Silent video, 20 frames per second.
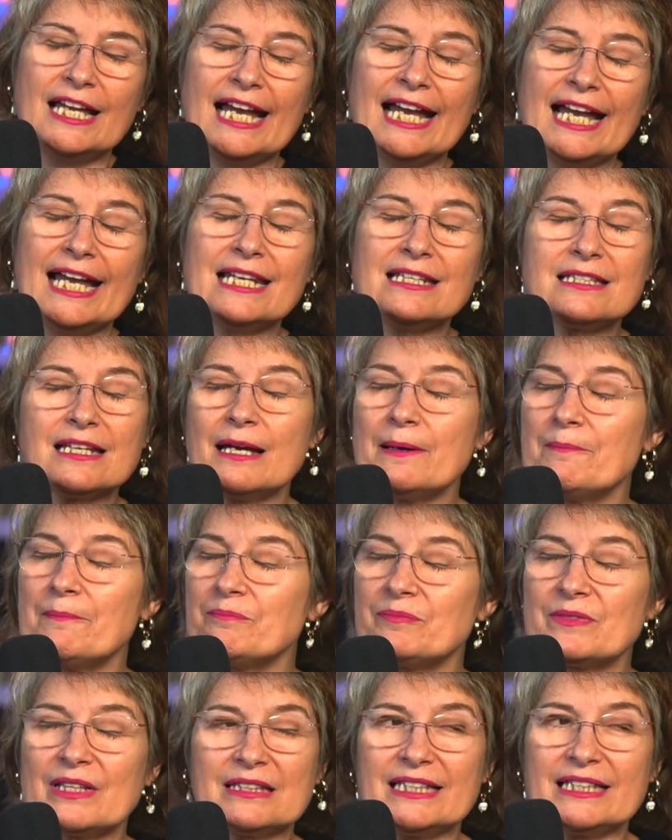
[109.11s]

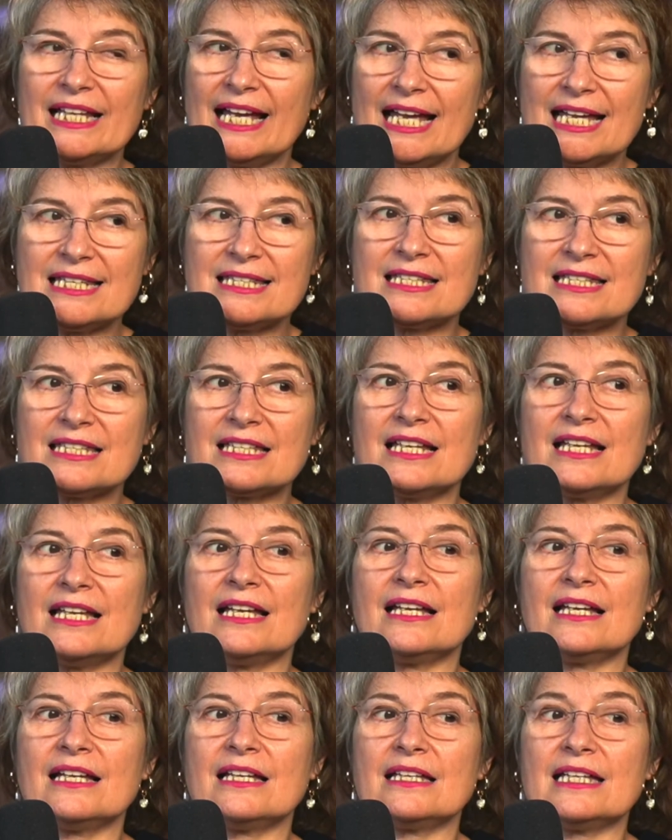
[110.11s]
And
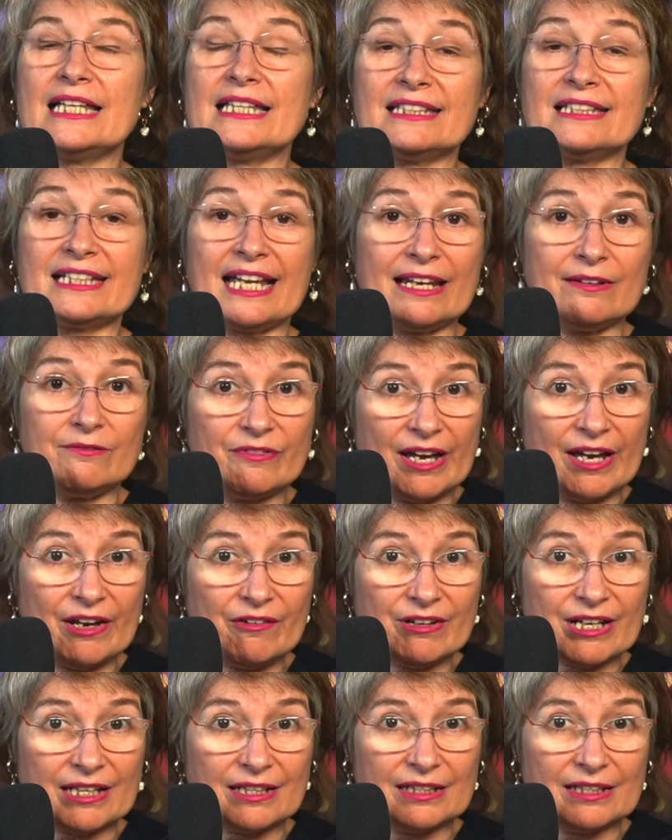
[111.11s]
it can
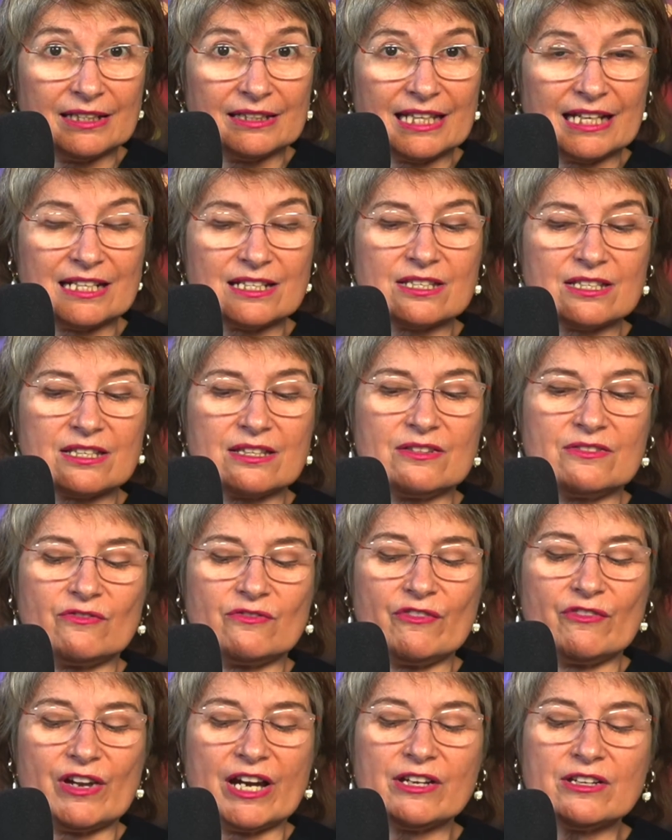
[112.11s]
vary. There is
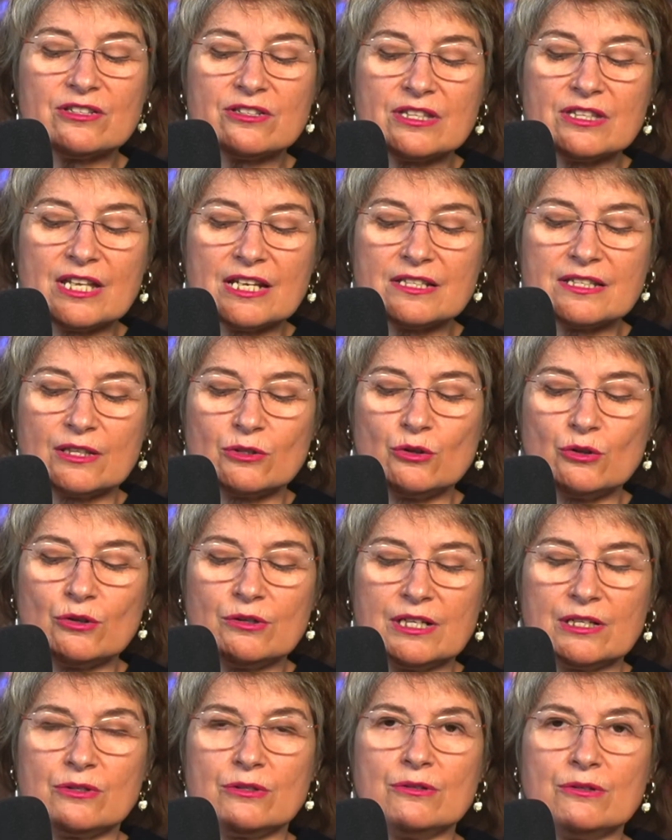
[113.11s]
various things that you
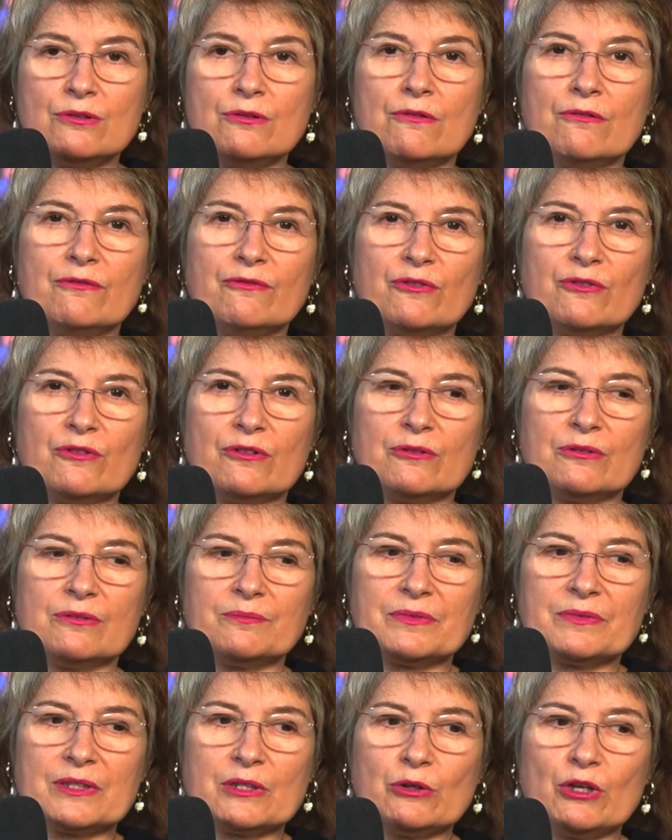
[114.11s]
can do,
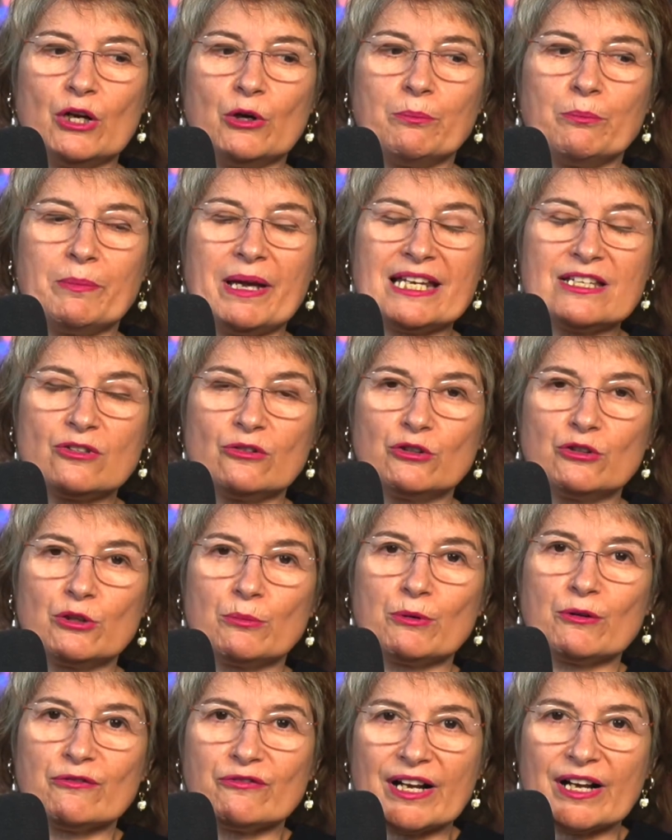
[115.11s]
based on the
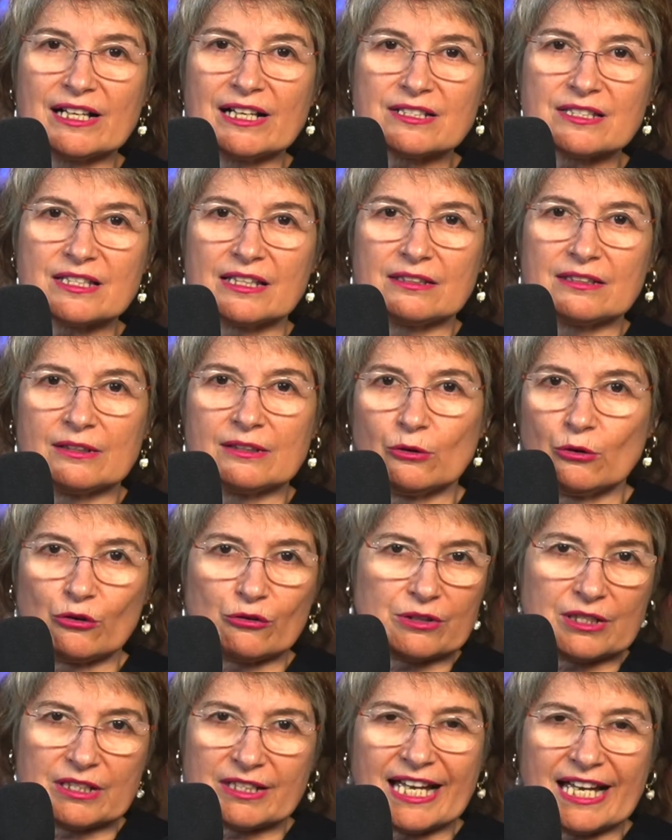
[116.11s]
profiles or
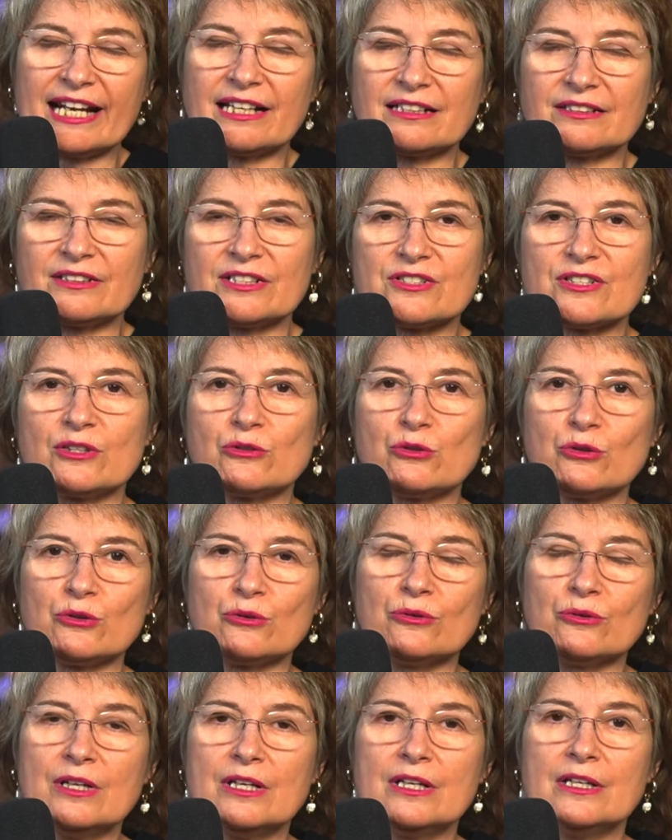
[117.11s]
the characters that
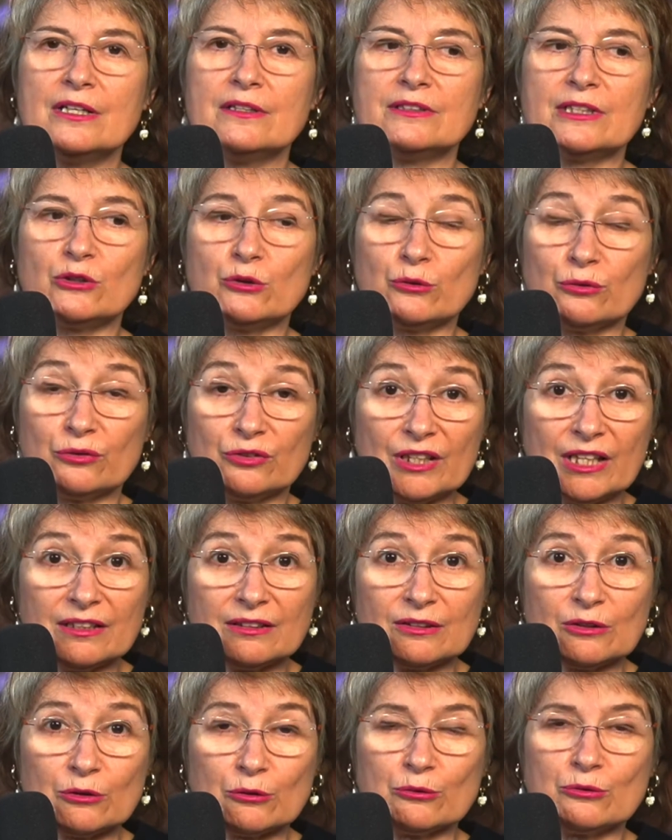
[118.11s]
you
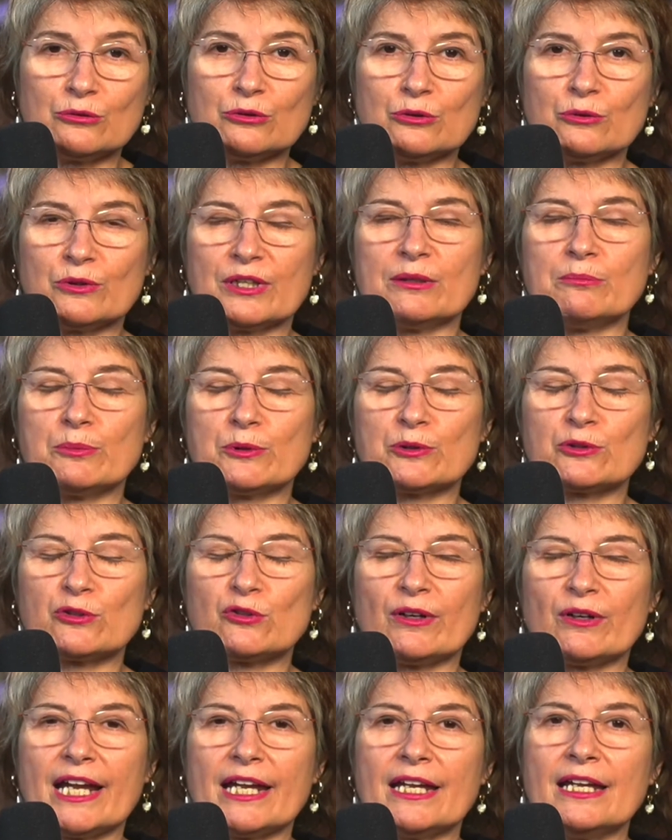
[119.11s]
think you can
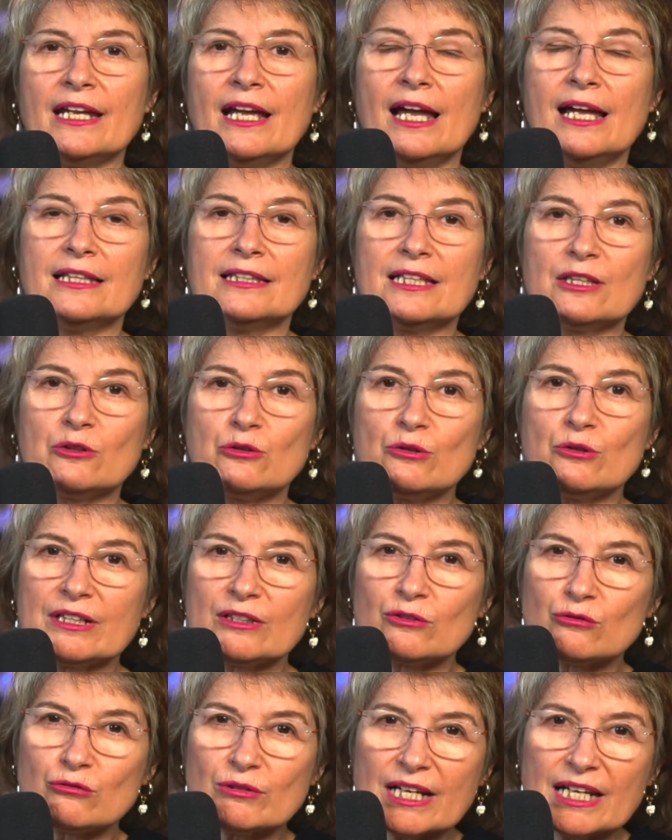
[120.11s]
portray. That you
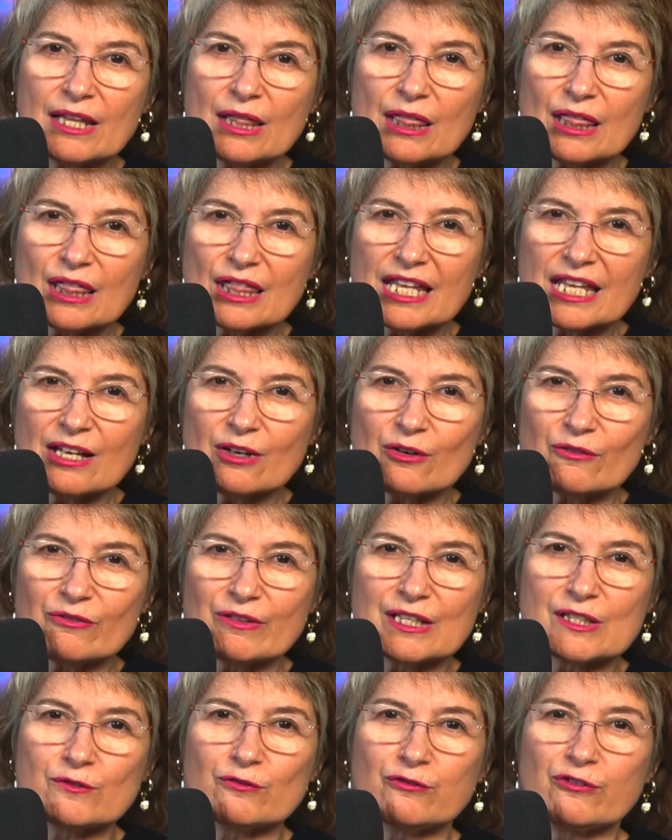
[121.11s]
can really think on
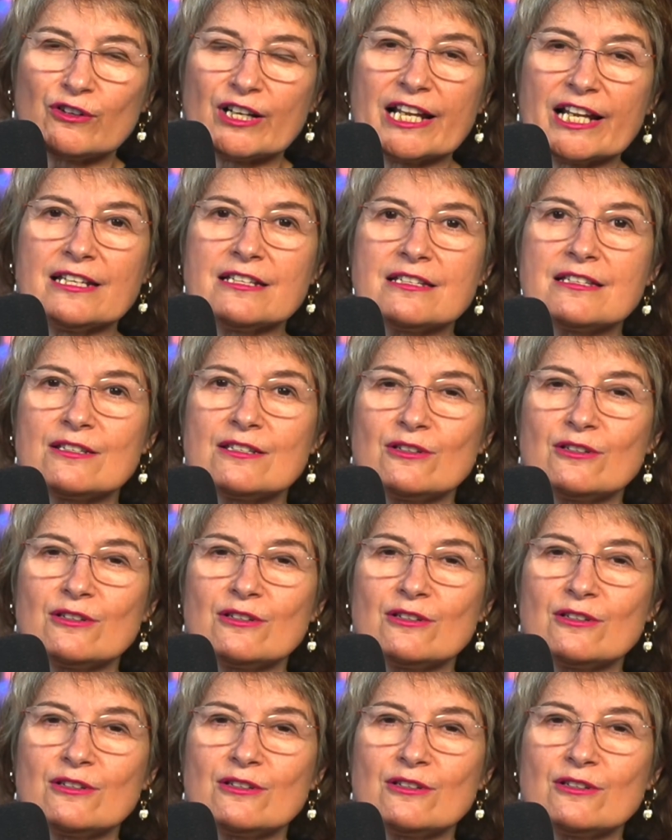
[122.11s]
this phrase.